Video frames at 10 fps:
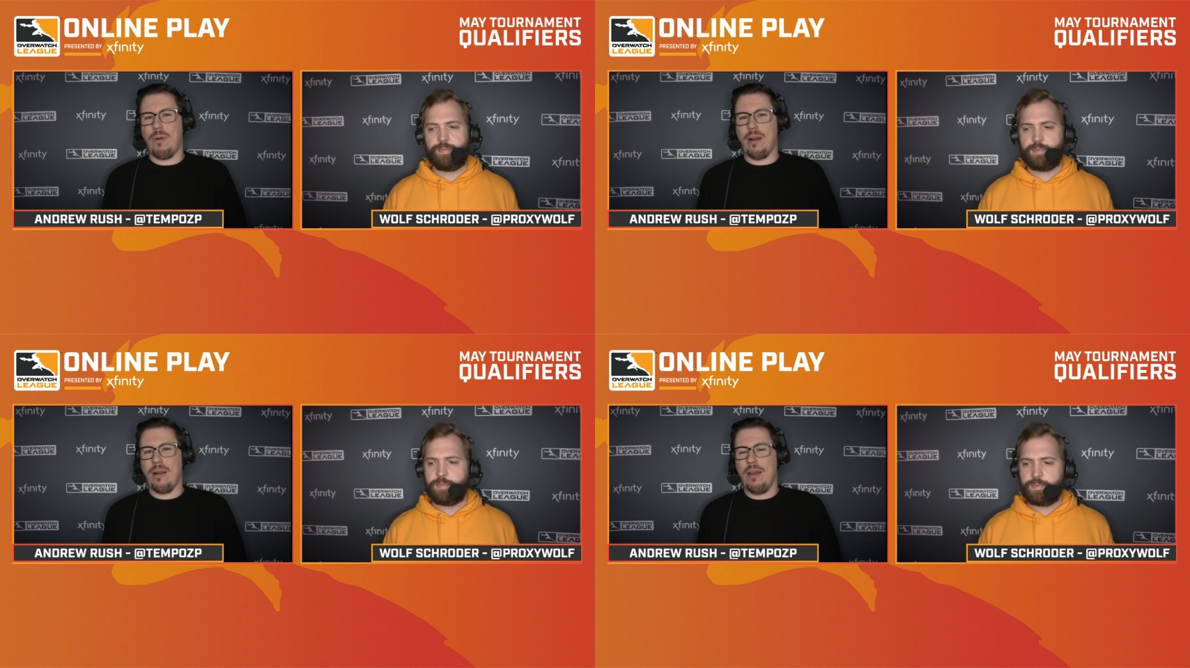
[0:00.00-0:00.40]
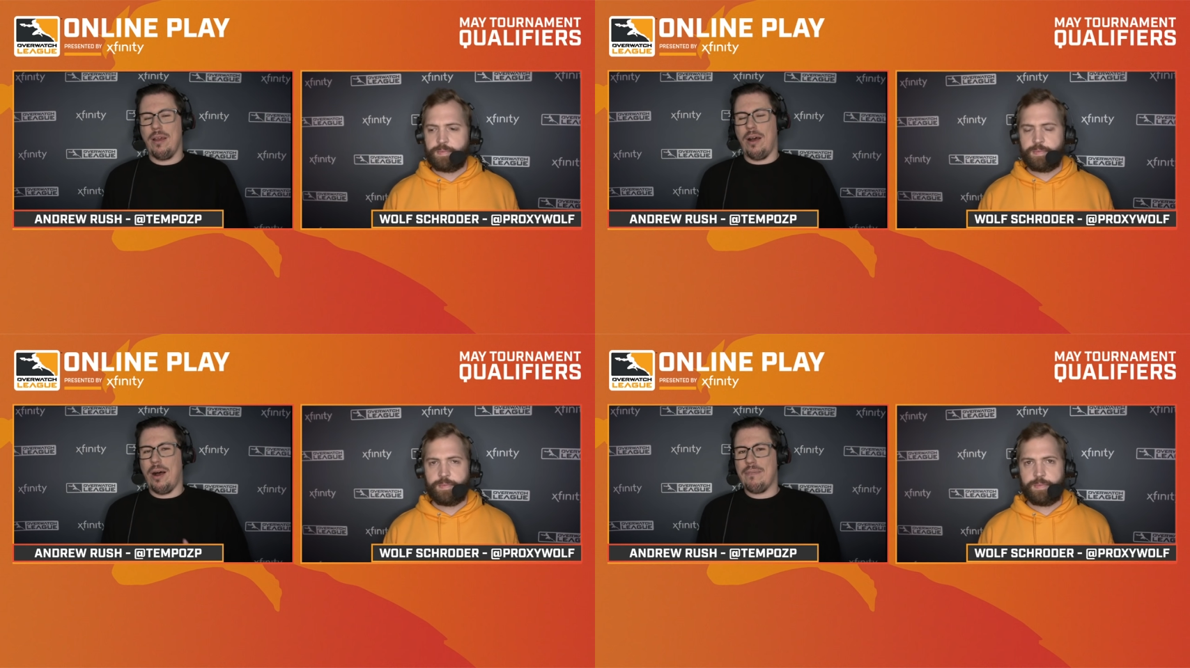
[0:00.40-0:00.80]
Speaker 1: where
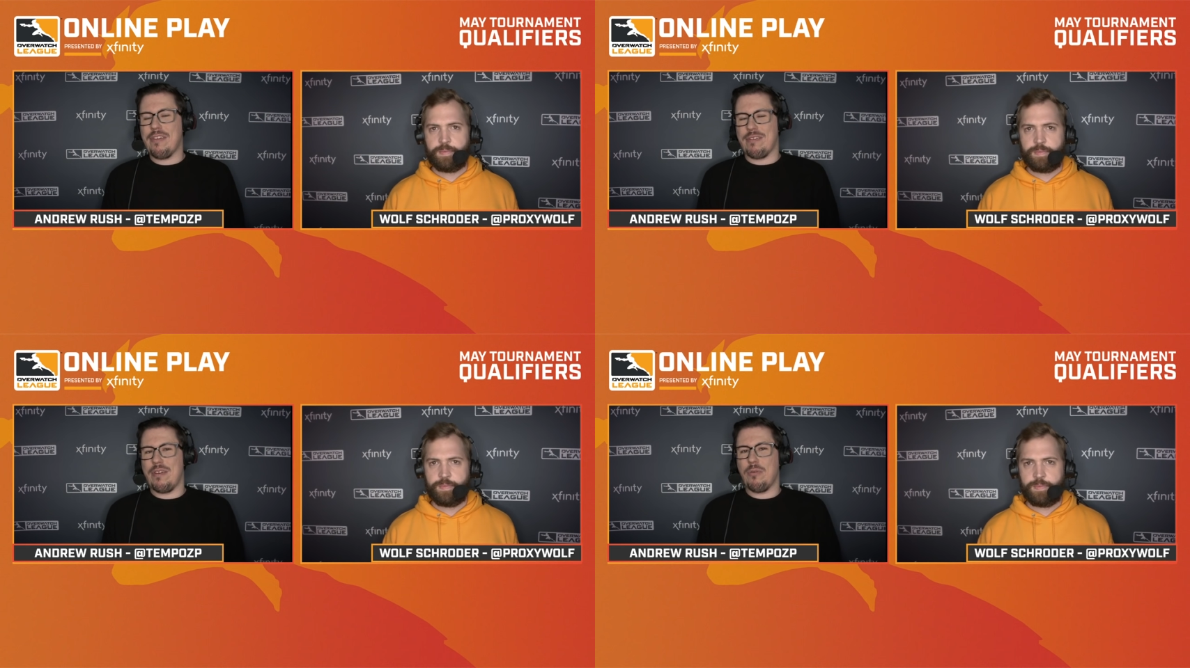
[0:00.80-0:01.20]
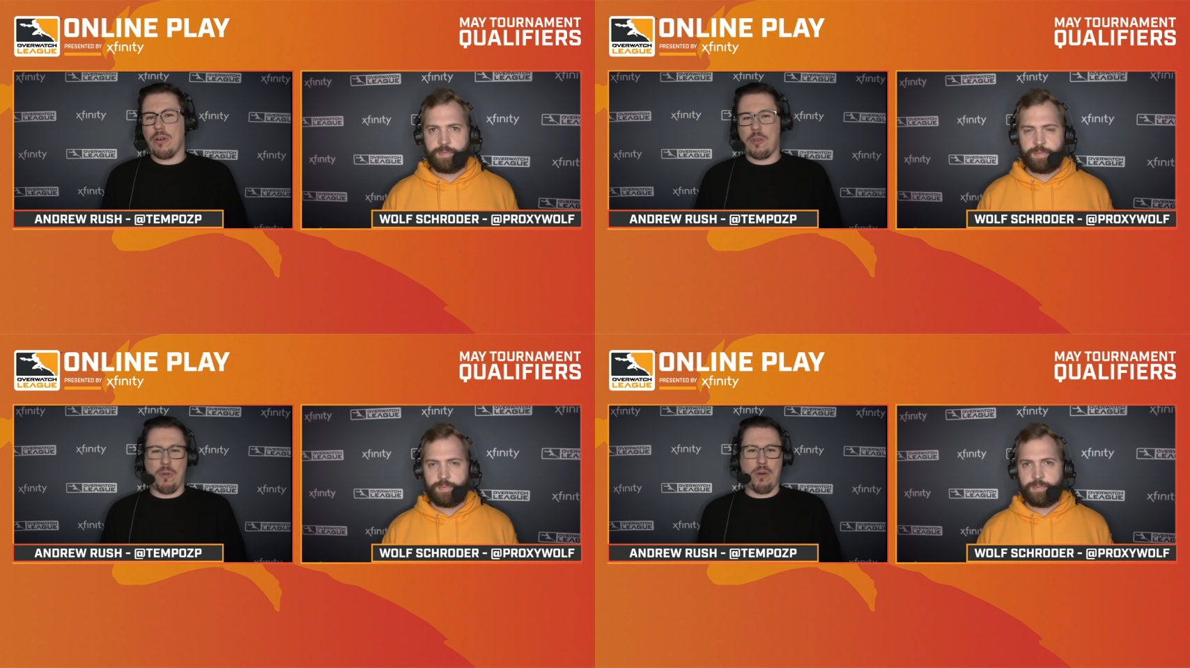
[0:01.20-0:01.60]
obviously you
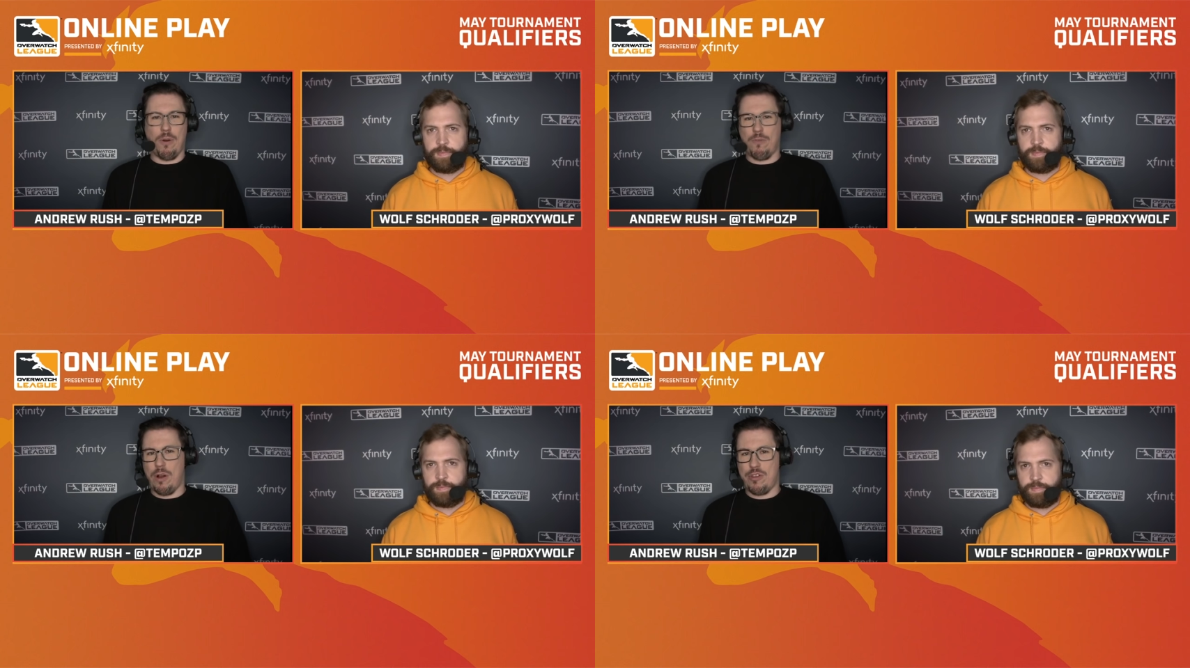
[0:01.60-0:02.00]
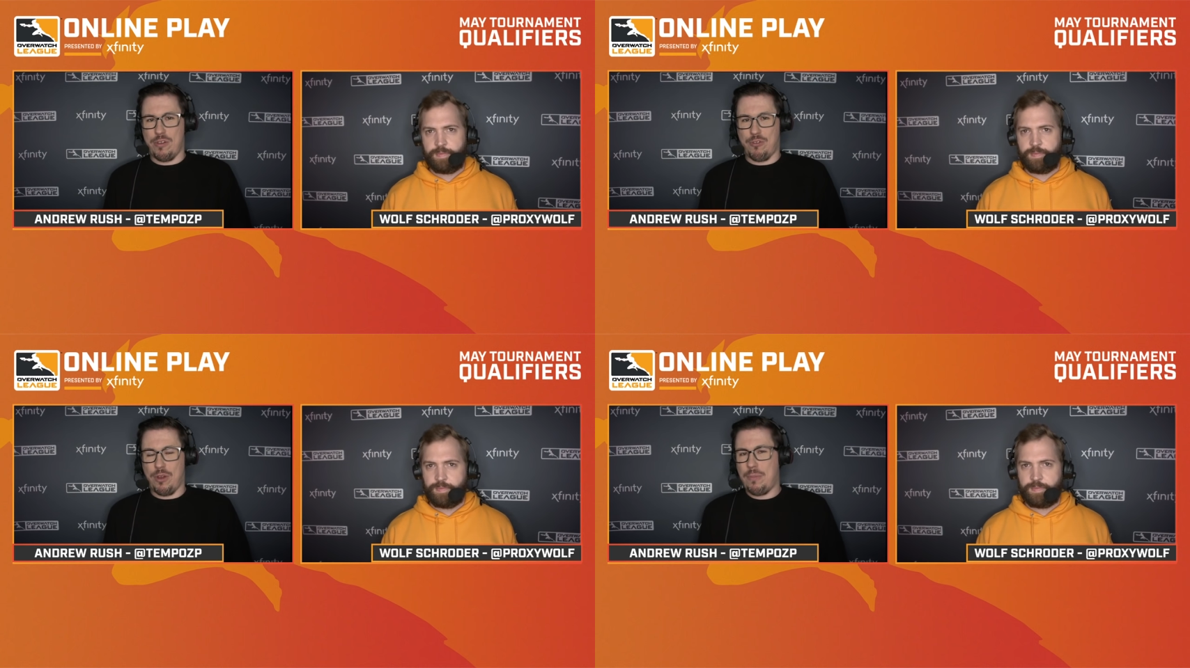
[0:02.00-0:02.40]
look throughout Overwatch
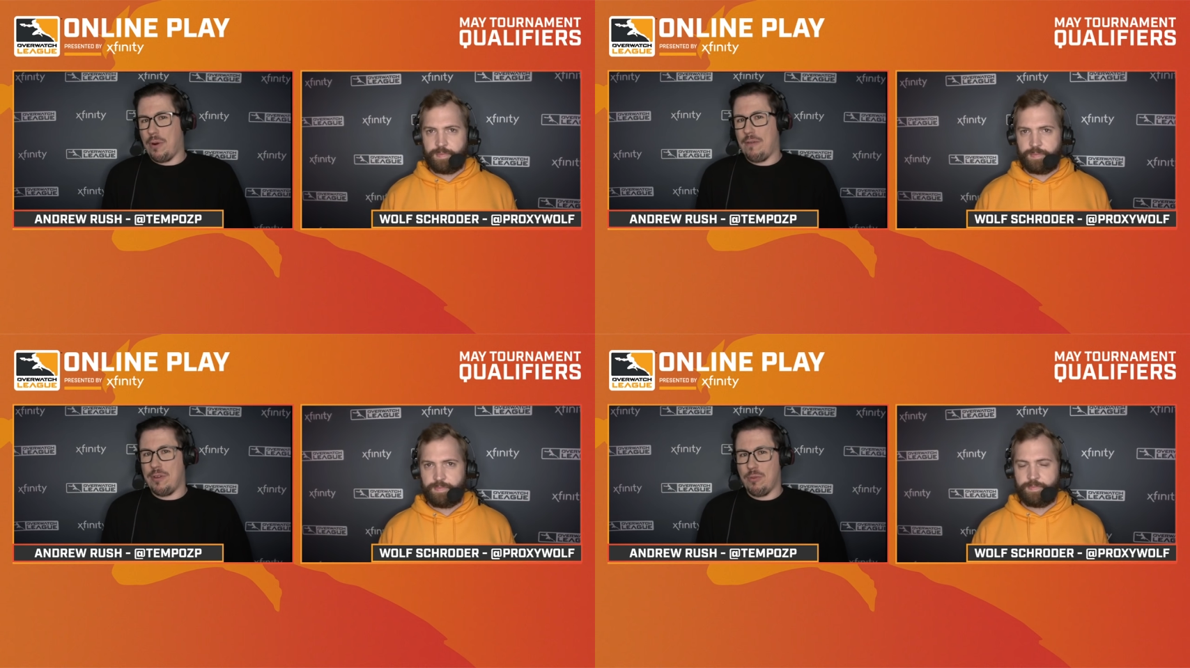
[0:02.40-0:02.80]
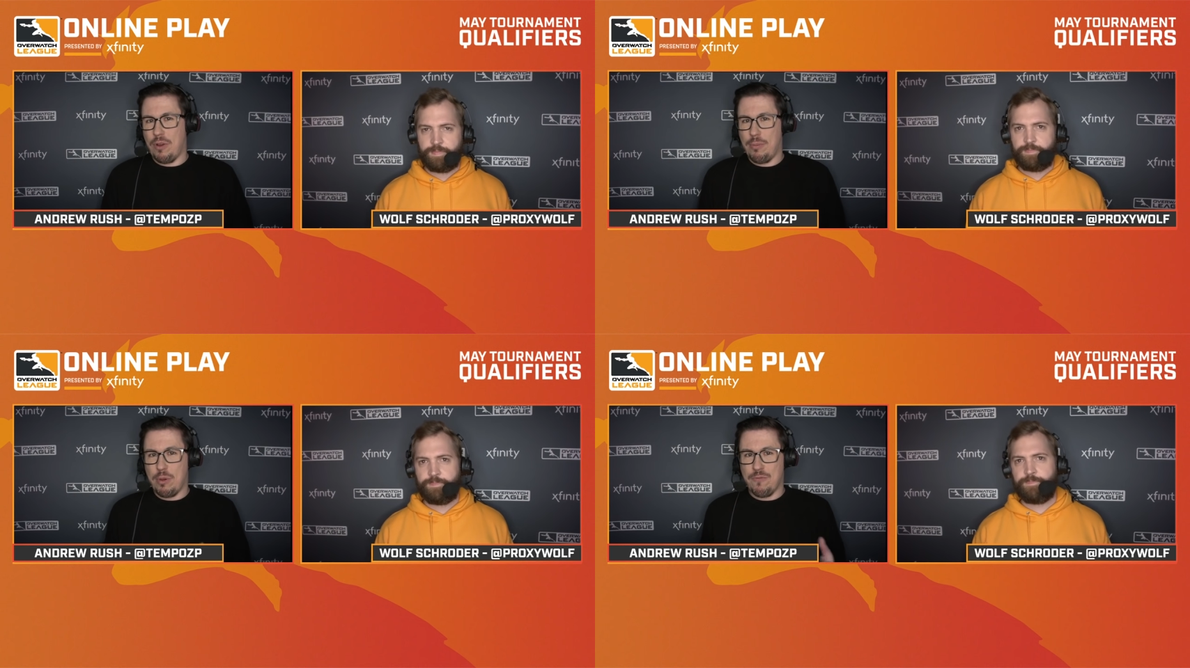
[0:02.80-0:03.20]
history, Profit is
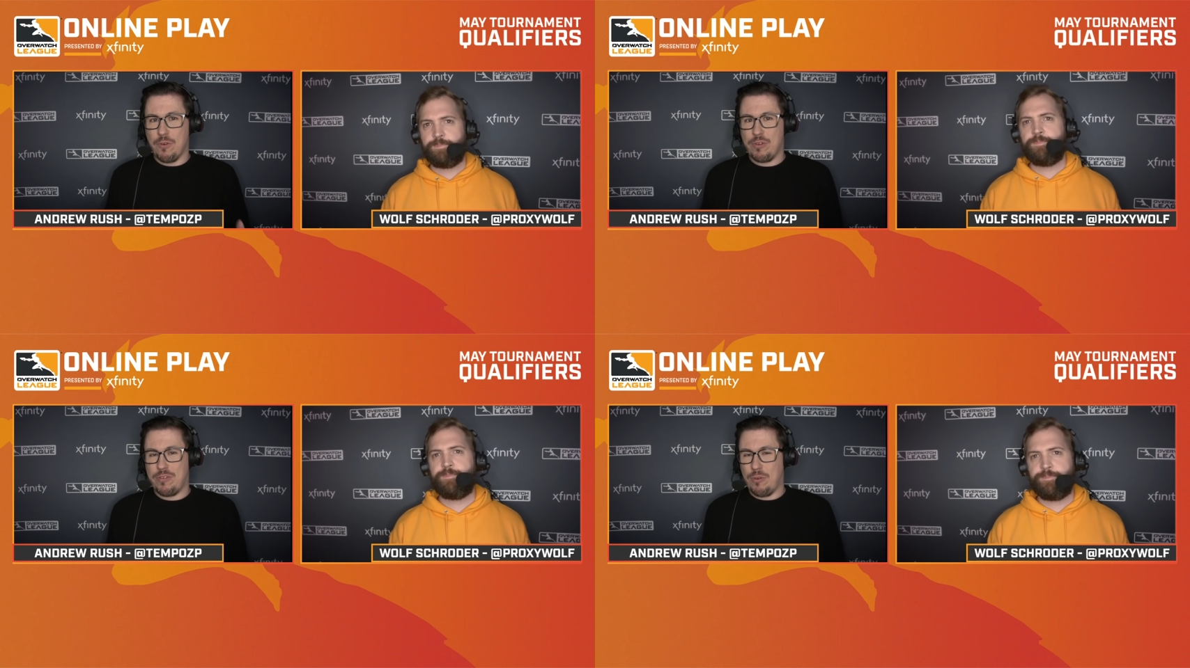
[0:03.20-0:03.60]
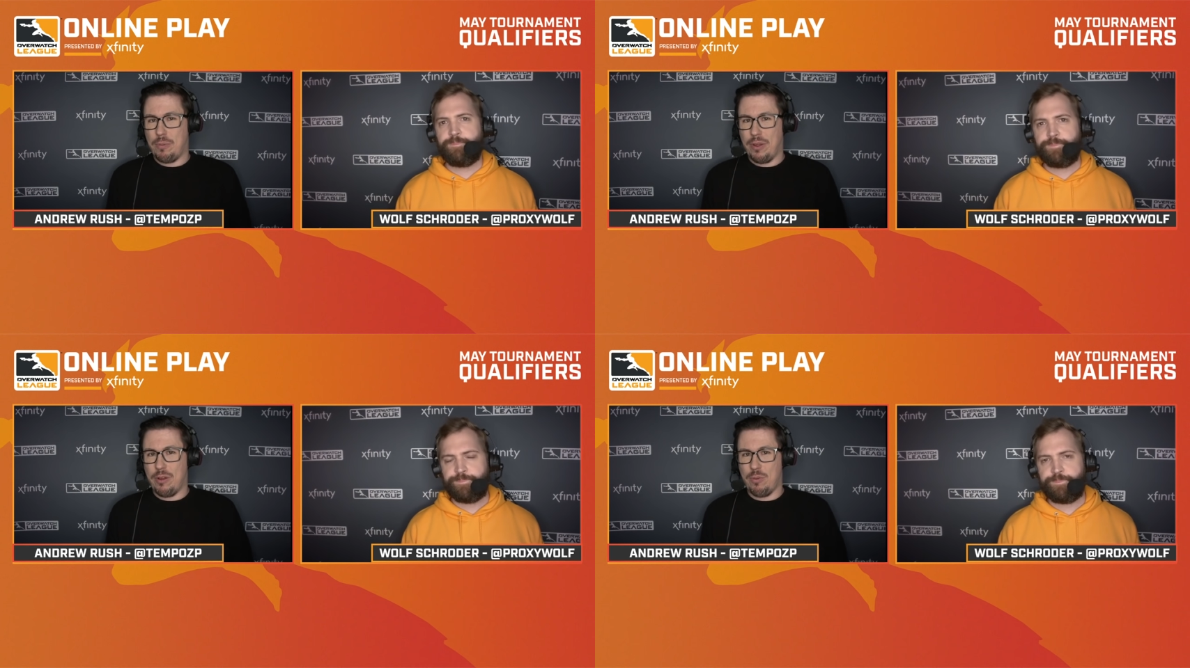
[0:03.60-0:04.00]
one of the most versatile
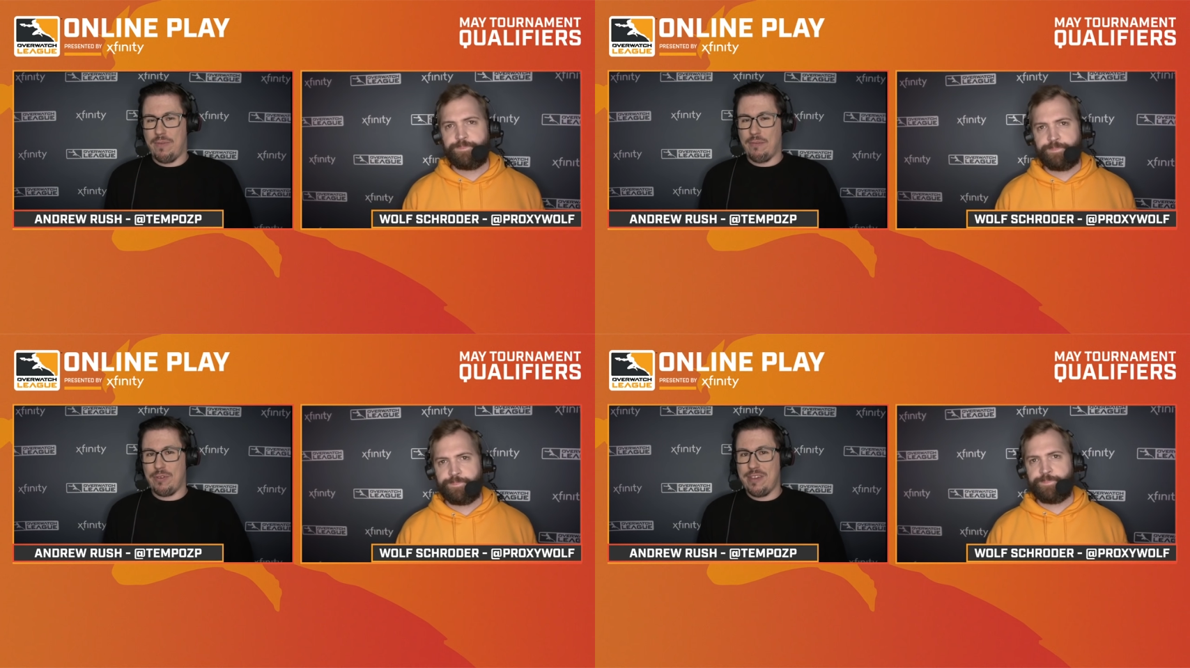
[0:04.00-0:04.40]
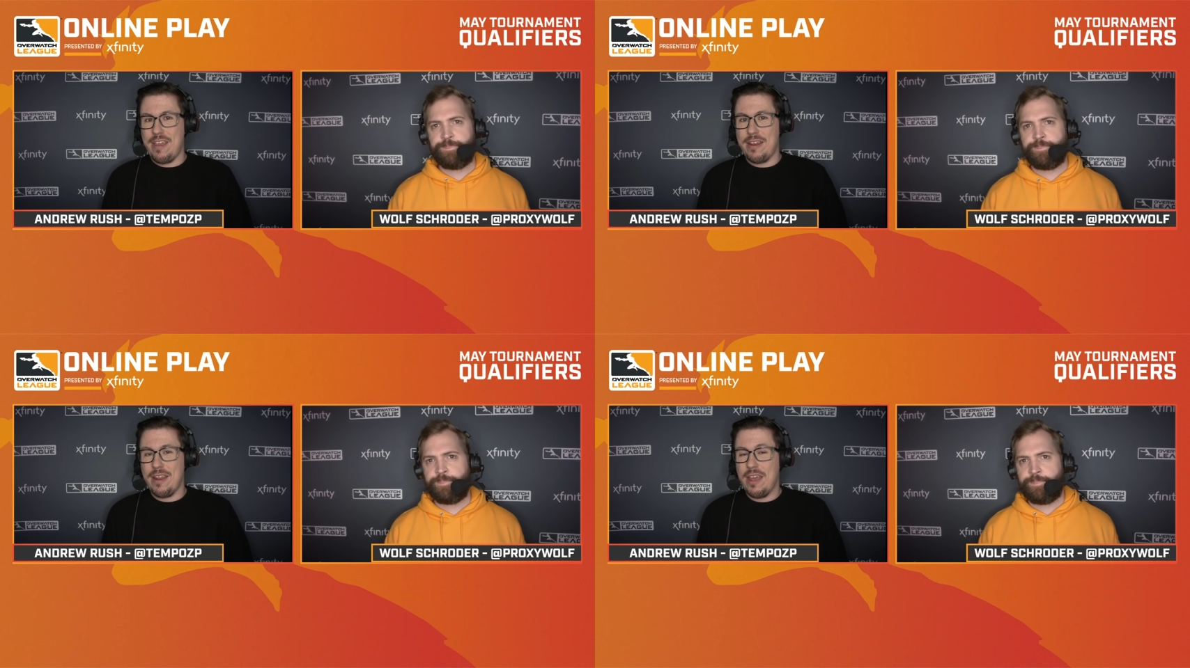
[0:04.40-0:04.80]
players we've ever
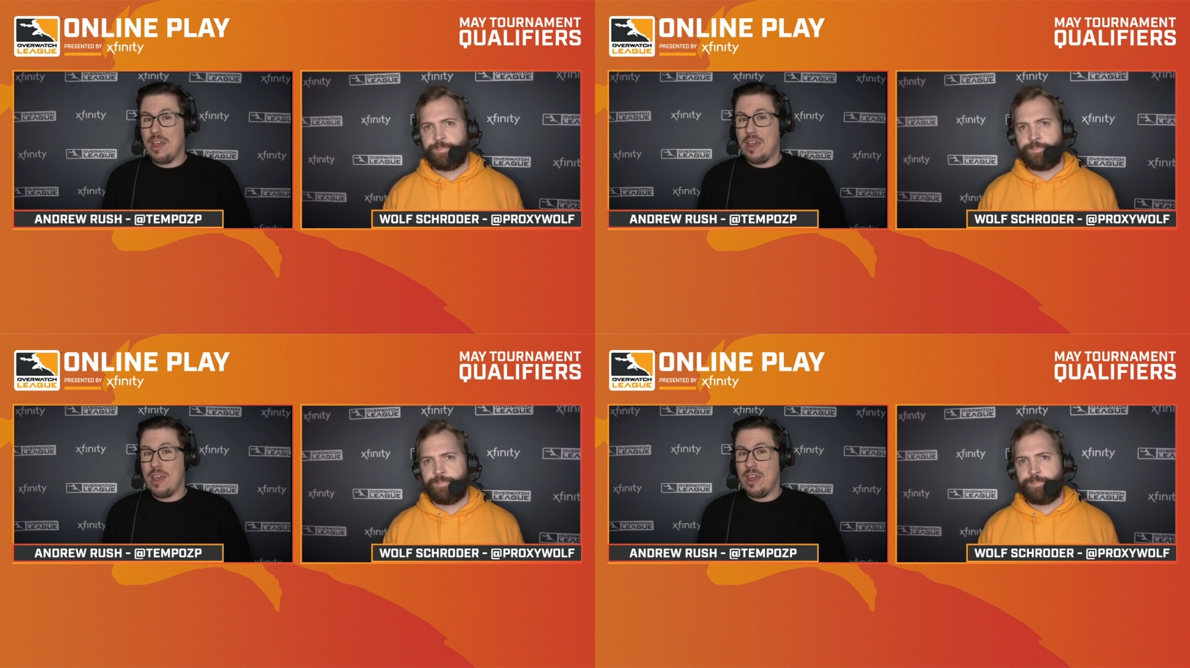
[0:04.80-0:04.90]
seen